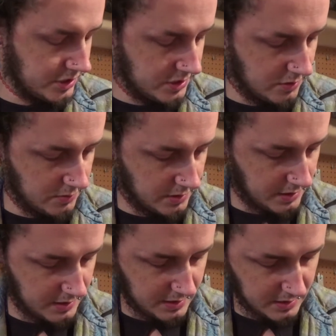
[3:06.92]
just do
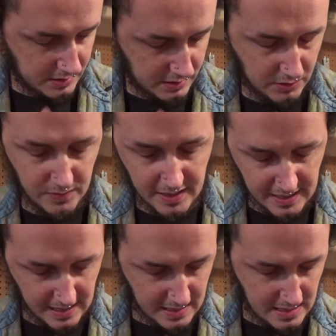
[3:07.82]
what I
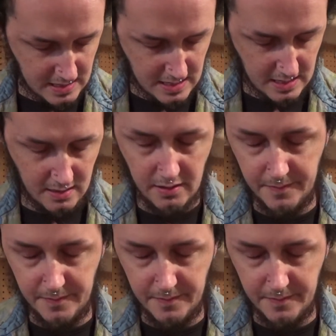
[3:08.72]
can, and then